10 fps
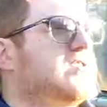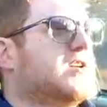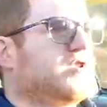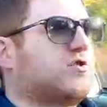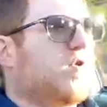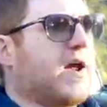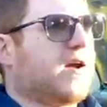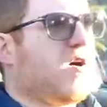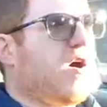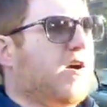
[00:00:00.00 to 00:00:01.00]
such a
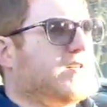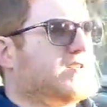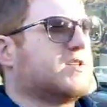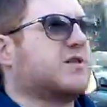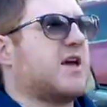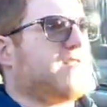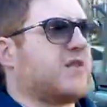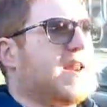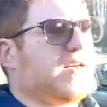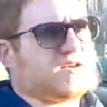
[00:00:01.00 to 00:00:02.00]
great car. It's such an
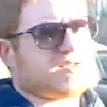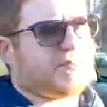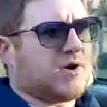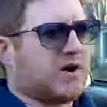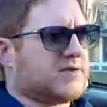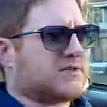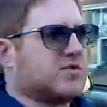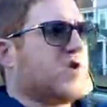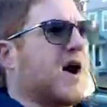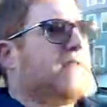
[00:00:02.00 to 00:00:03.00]
athletic experience to
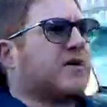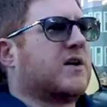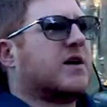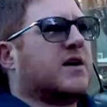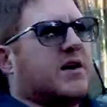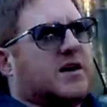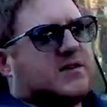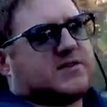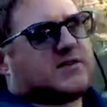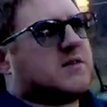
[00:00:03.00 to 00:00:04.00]
drive it.
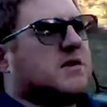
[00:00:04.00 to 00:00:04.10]
It's